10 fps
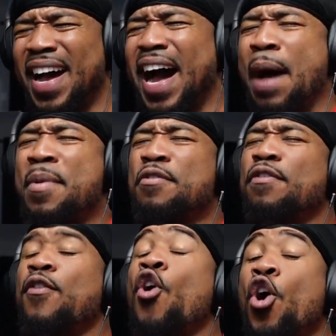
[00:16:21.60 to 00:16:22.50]
I'm
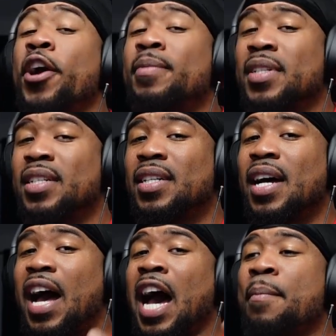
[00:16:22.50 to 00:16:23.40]
informed.
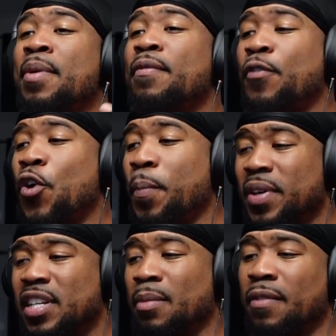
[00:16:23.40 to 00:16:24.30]
I'm informed,
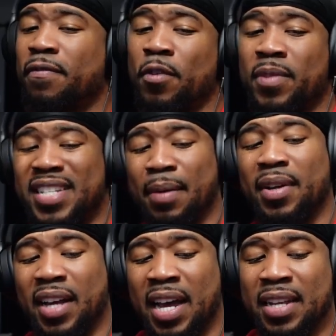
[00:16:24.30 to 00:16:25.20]
but coming from the table
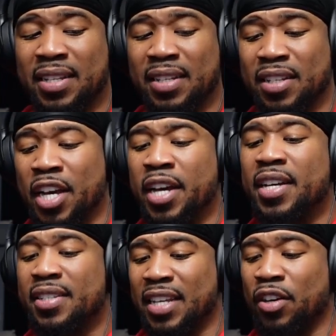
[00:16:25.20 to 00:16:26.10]
of contents,
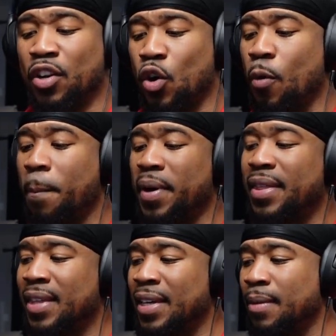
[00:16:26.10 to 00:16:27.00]
staying on the whole book
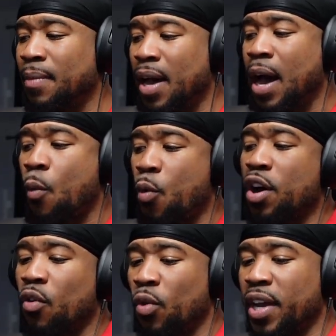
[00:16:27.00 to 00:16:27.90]
thing, I'm
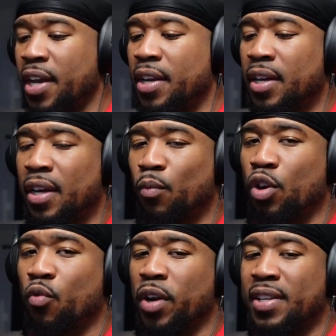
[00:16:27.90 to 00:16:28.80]
well read.
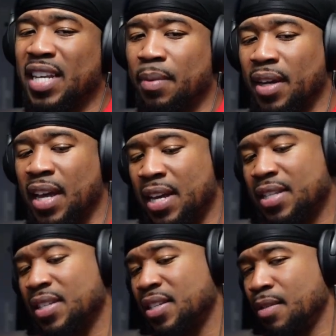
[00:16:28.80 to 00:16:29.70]
Well read table of
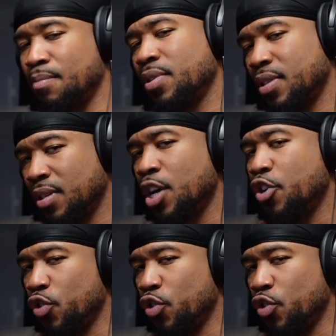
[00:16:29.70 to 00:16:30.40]
contents is in books.